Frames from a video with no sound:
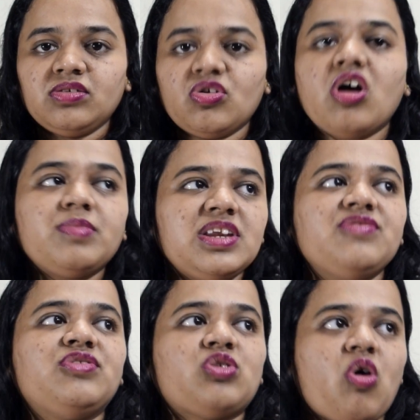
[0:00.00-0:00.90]
Normally
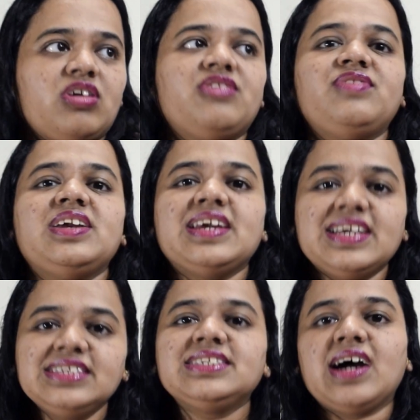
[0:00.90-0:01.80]
photography
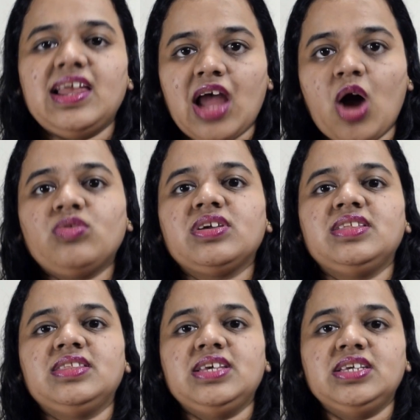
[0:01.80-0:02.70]
is allowed
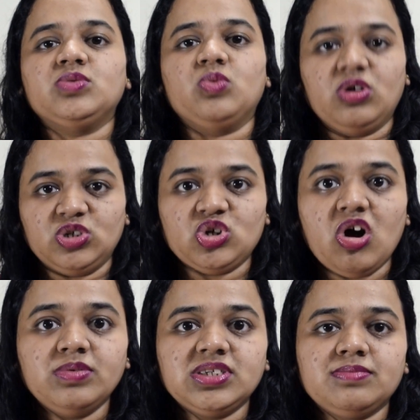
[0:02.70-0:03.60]
in these
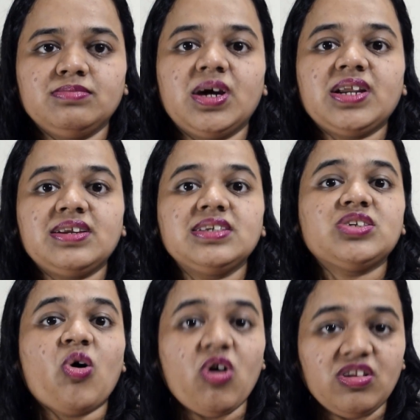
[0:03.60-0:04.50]
workshops but it
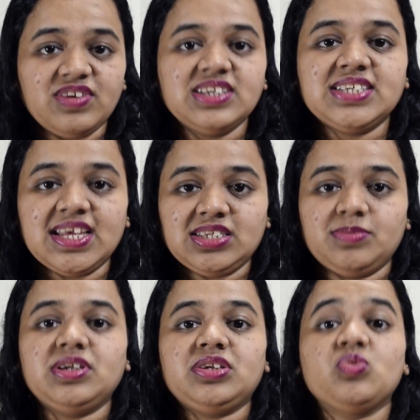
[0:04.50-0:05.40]
is always
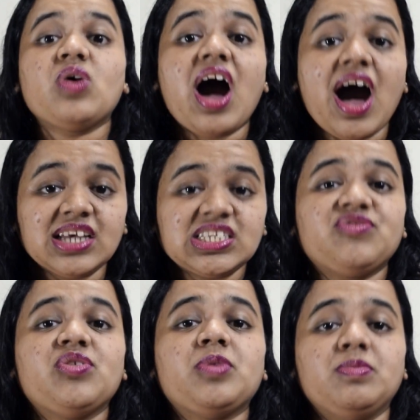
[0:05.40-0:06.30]
sensible to ask
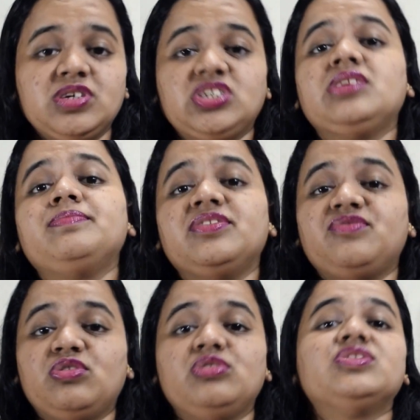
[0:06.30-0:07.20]
for permission
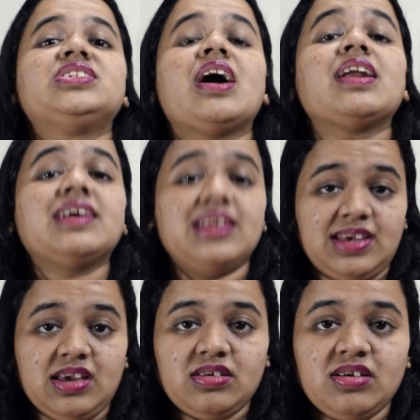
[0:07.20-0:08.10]
before you start
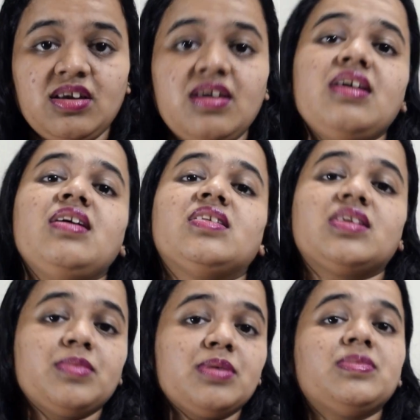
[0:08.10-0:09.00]
clicking.
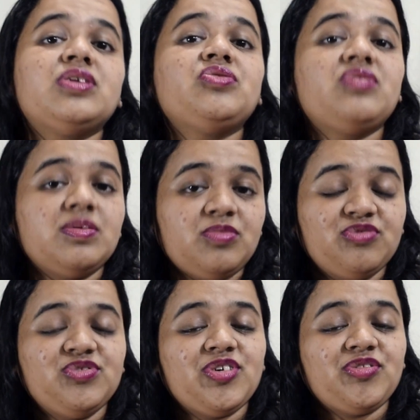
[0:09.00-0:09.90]
Remember to
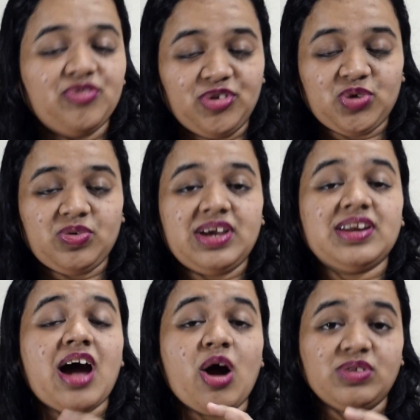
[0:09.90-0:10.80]
remove your footwear
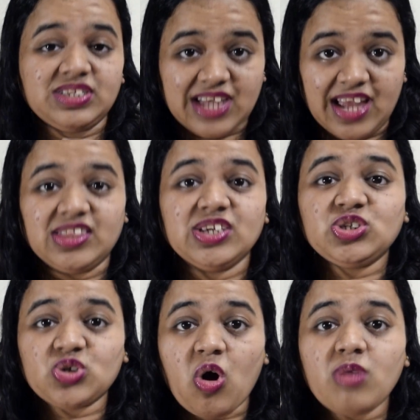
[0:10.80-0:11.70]
outside the
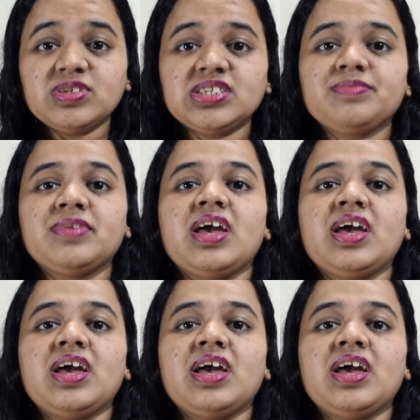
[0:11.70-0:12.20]
shops.